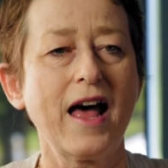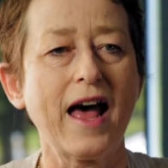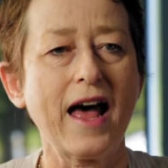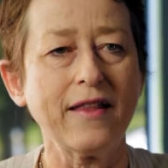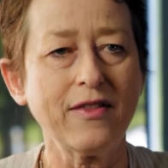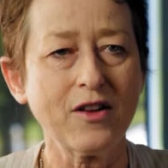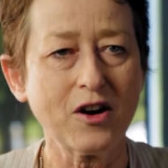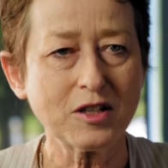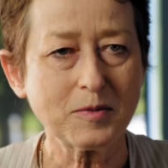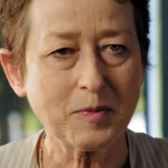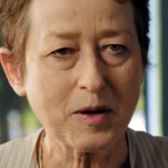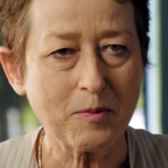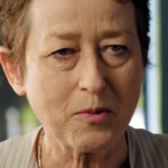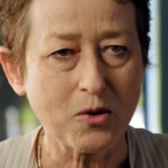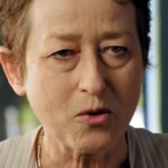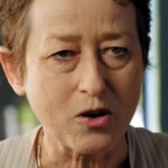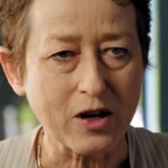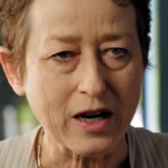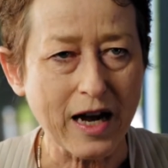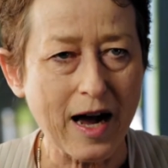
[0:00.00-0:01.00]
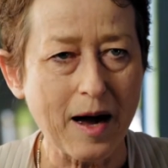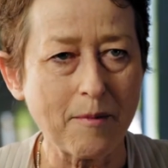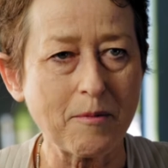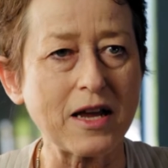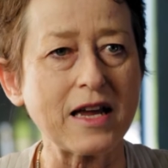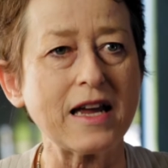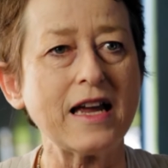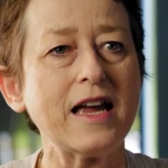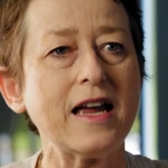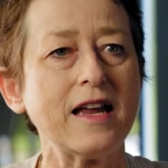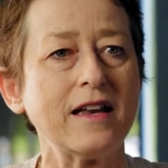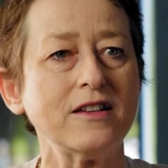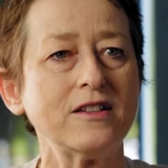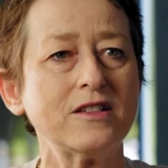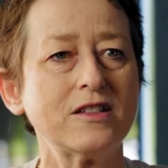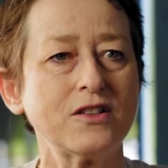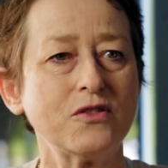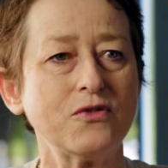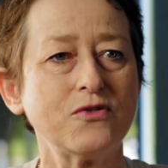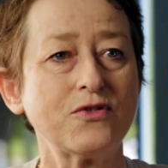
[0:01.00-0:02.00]
And those people coming in
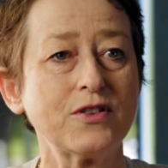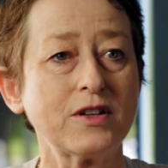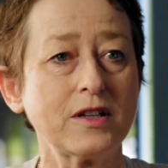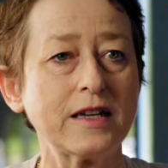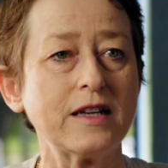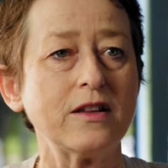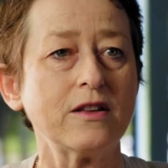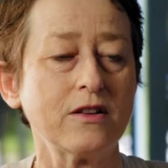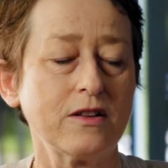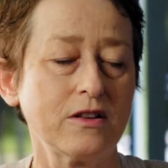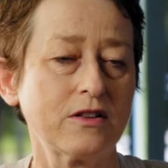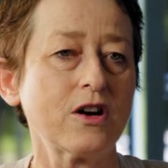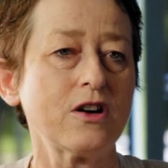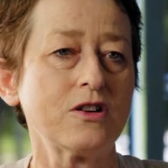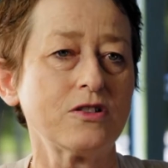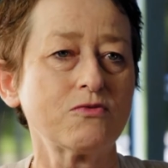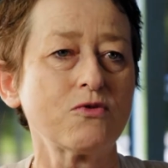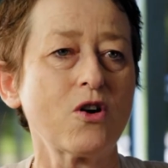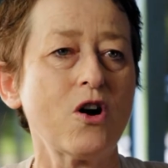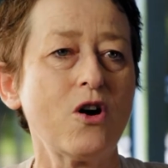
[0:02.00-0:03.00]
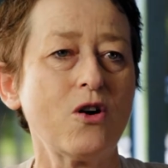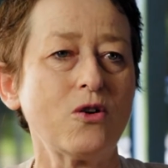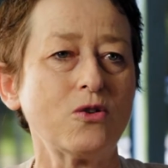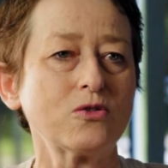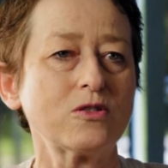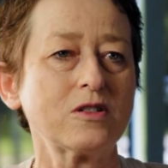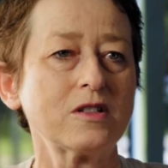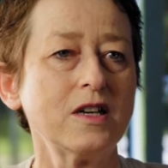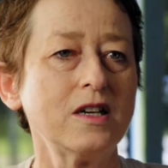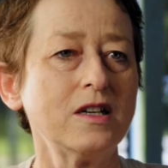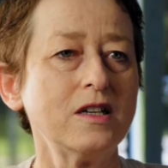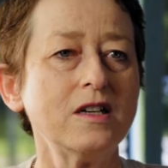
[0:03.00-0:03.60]
to fill in those roles